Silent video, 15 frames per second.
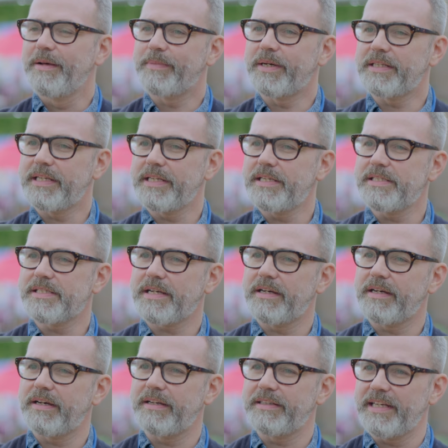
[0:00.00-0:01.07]
But he's
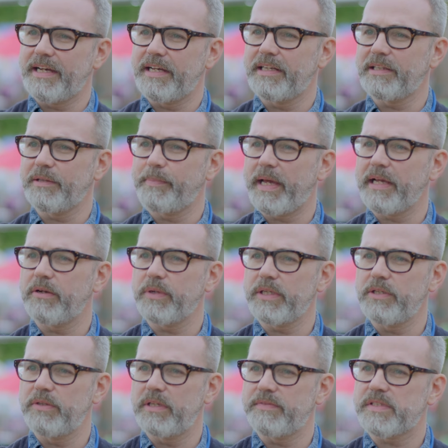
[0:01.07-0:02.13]
a little
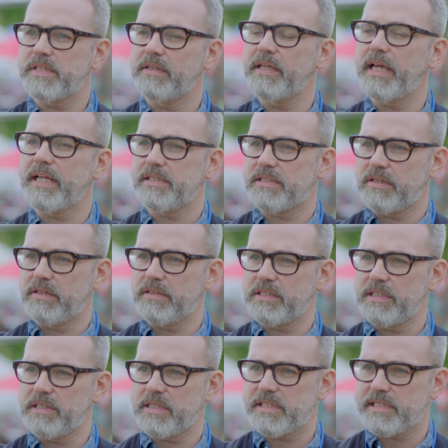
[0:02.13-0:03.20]
penguin who lives in the
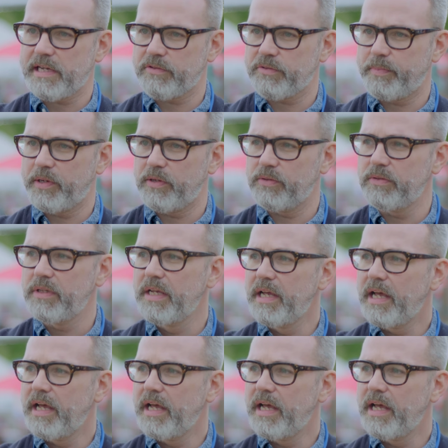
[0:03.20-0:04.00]
Antarctic, the South Pole,